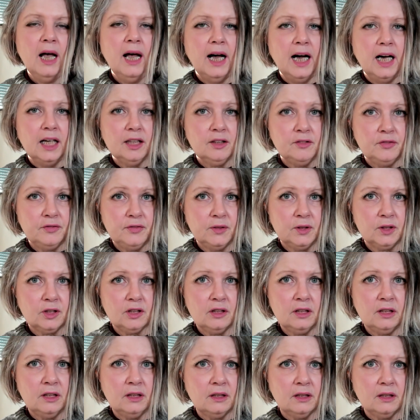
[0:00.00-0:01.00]
At
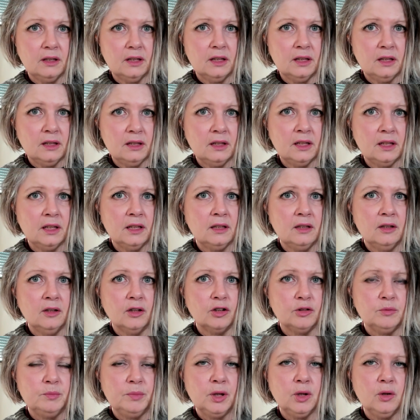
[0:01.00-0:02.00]
first it did
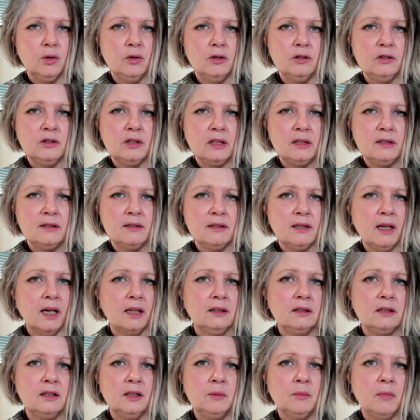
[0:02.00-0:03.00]
not, because it
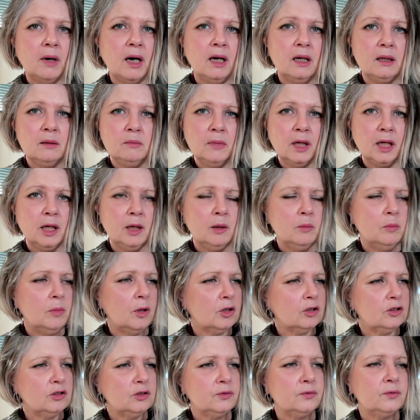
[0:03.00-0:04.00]
sat in my
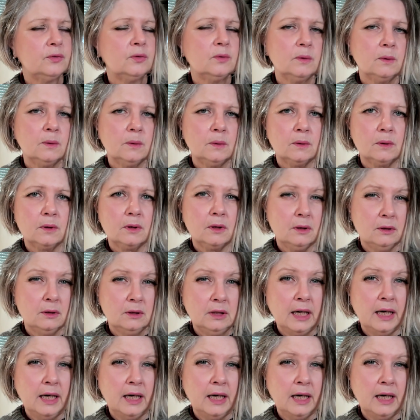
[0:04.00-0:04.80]
mailbox for a